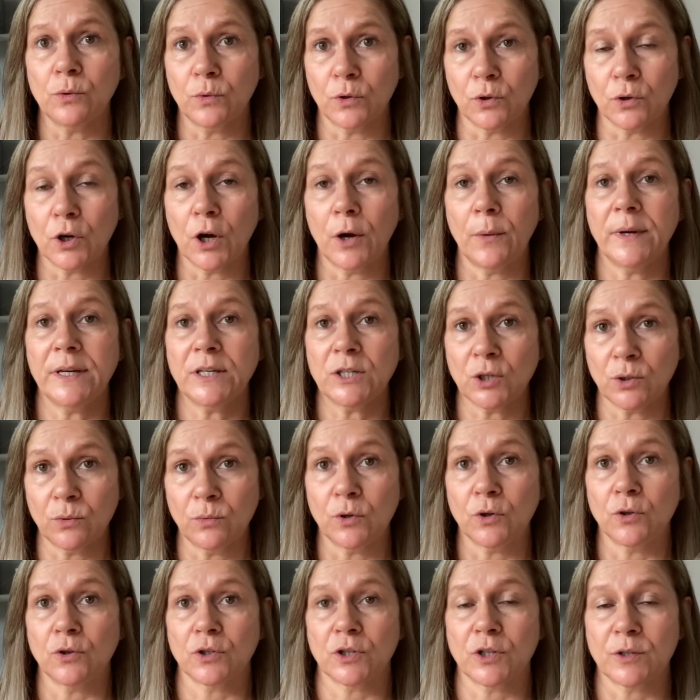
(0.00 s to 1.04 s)
going
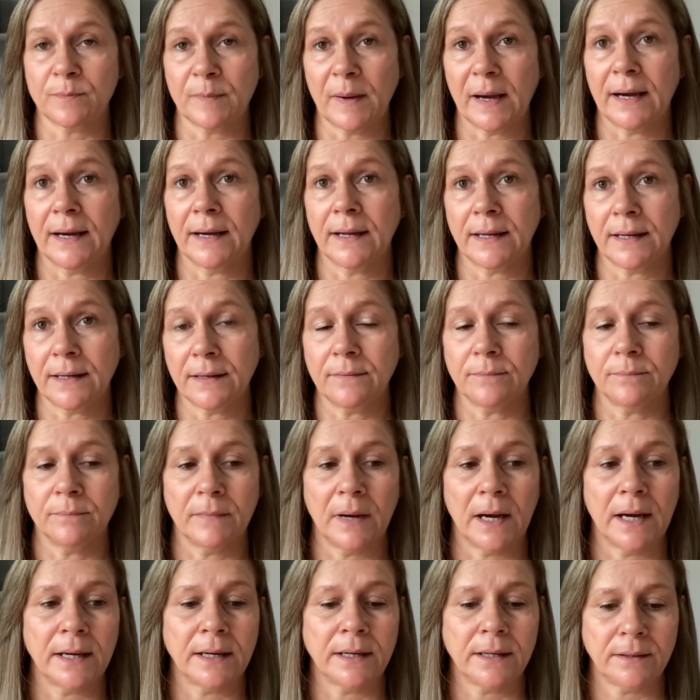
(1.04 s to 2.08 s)
towards my
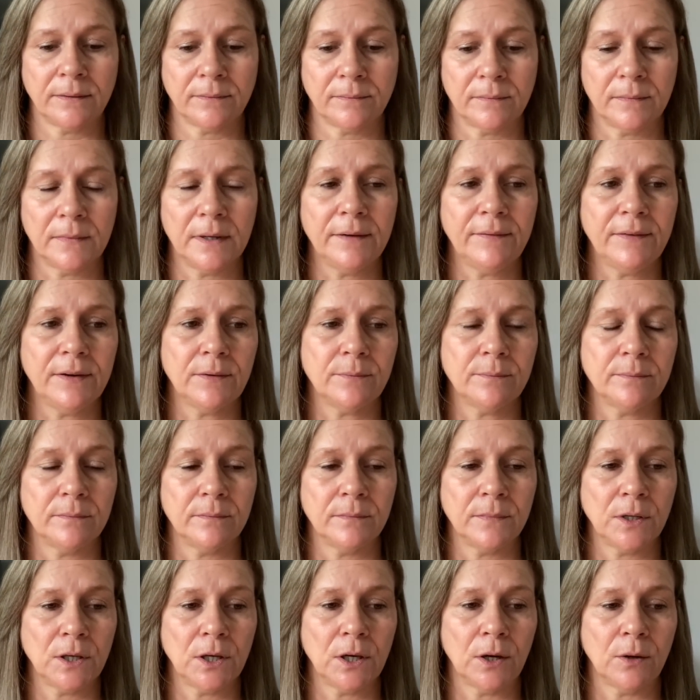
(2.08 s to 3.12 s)
living,
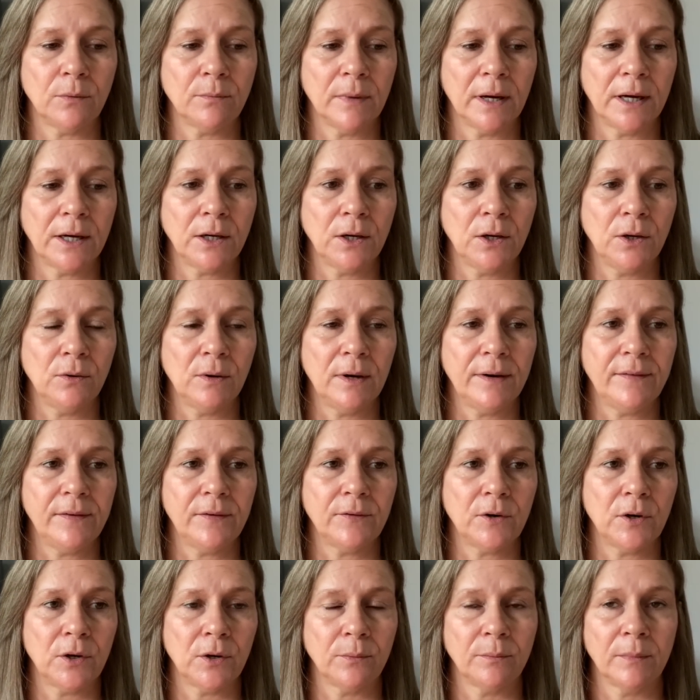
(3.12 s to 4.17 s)
you know, my new living
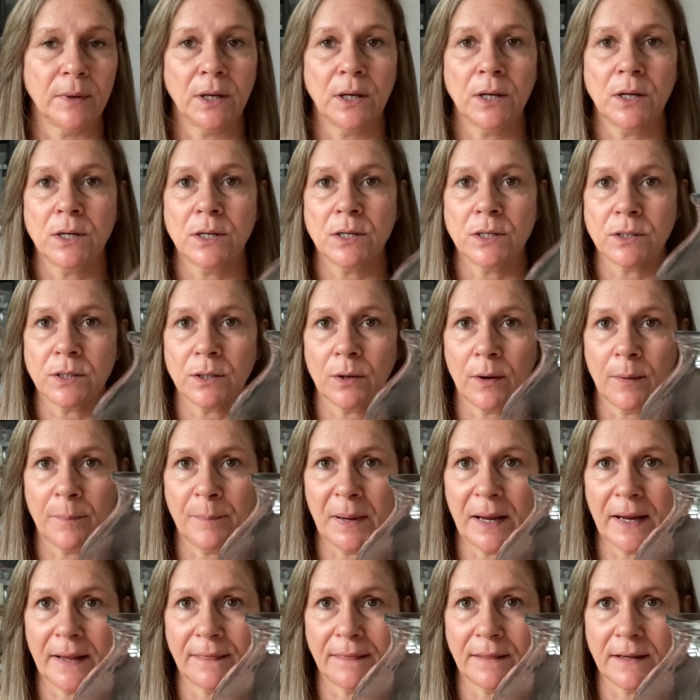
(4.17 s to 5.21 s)
room. So I
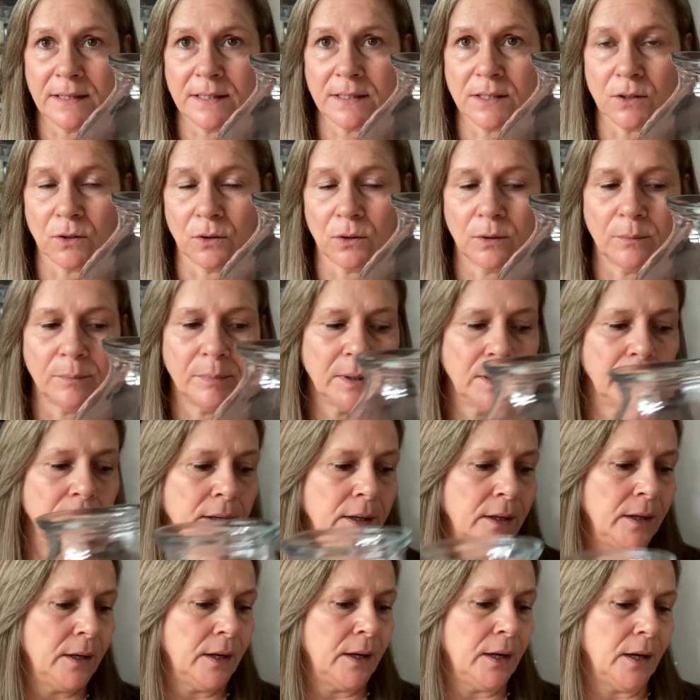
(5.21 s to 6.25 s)
picked this up.
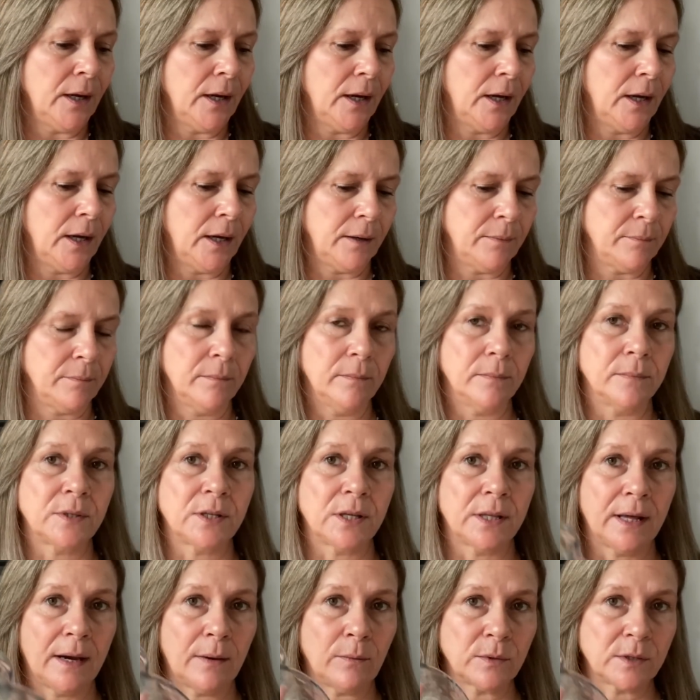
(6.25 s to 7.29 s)

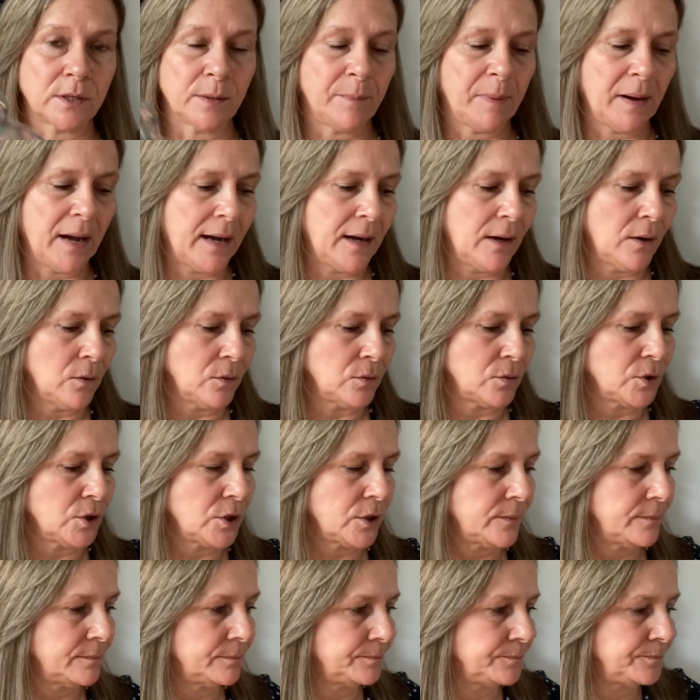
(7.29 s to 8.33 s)
So that was £1.
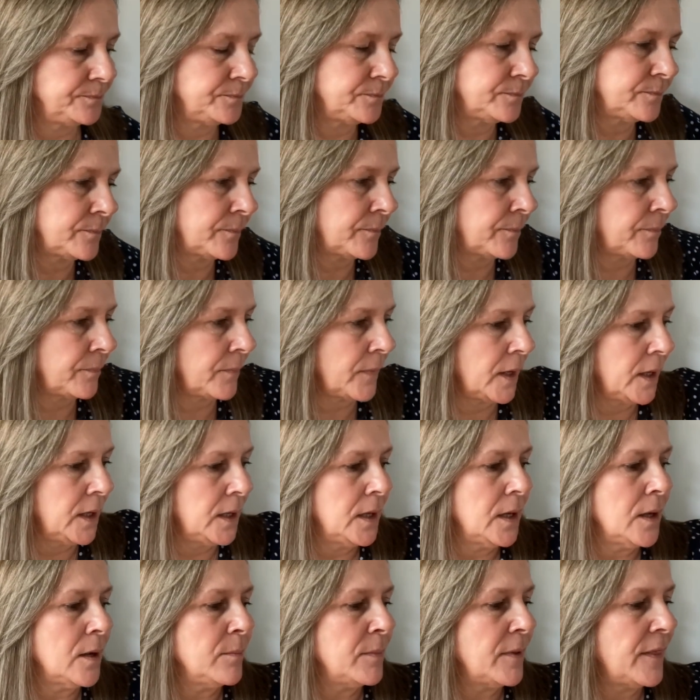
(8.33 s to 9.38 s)

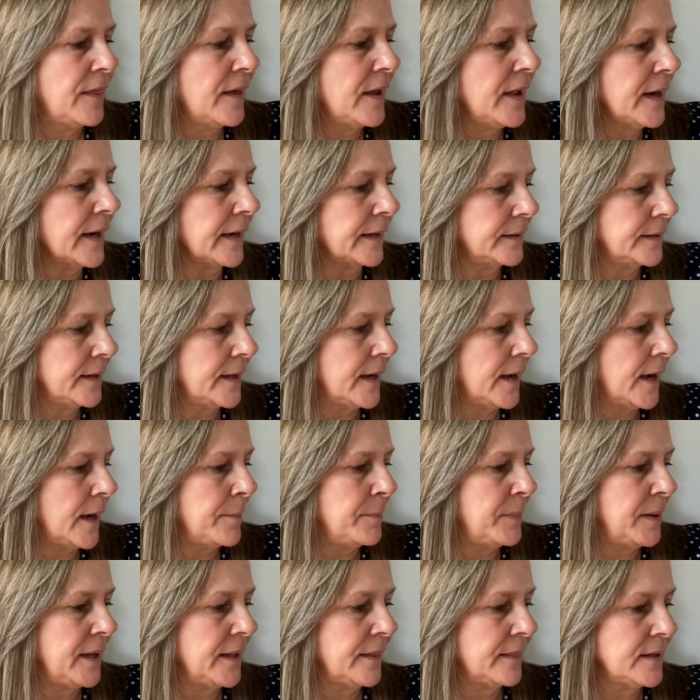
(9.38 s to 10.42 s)
But then I
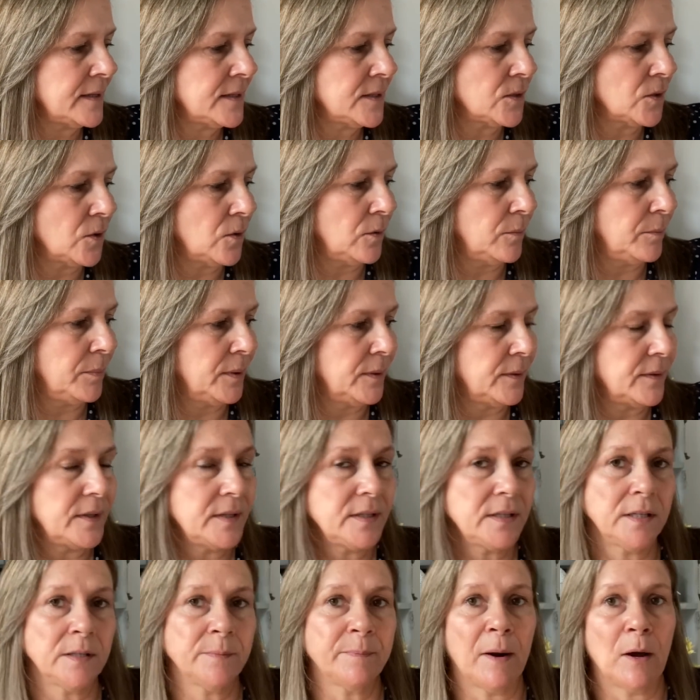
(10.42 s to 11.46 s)
picked this up.
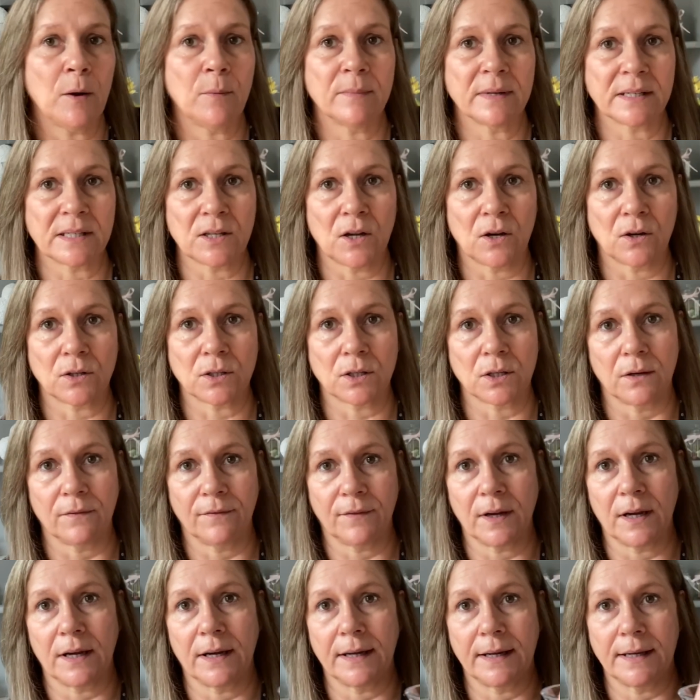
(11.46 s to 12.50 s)
This has blown my socks
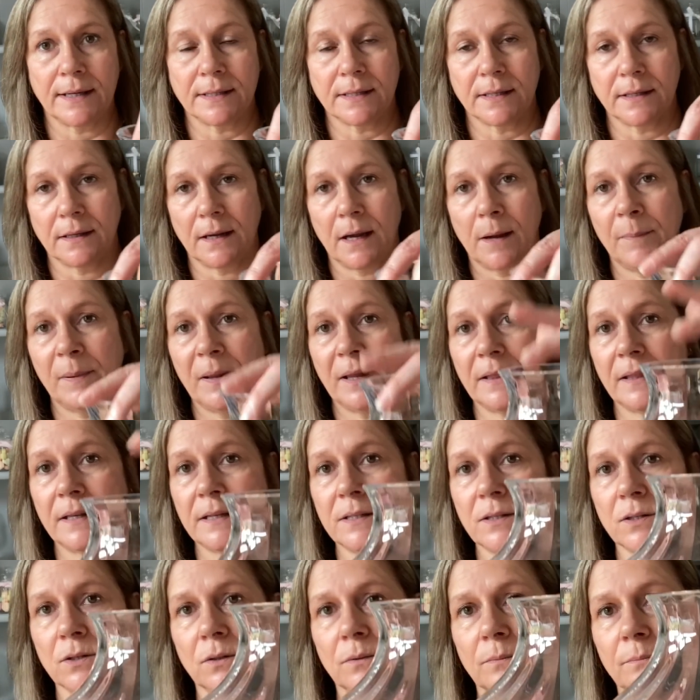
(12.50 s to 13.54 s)
off, guys. I picked
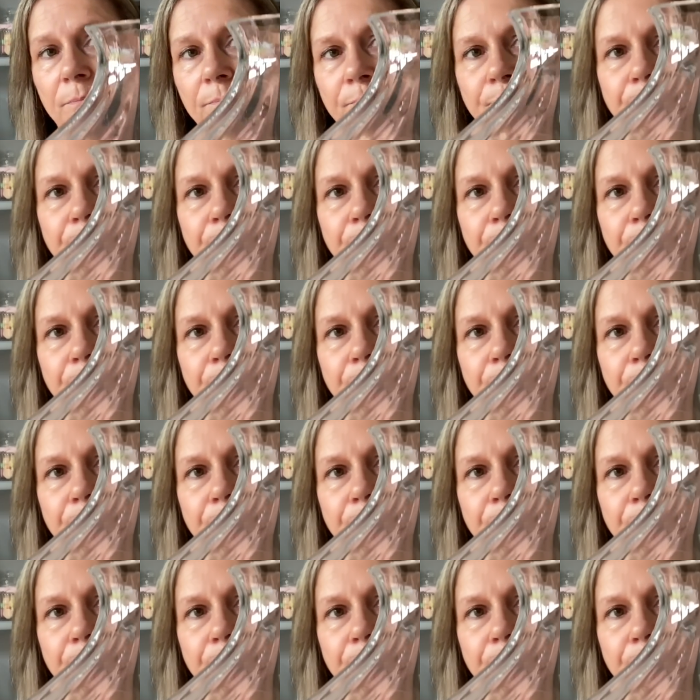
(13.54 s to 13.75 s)
this up.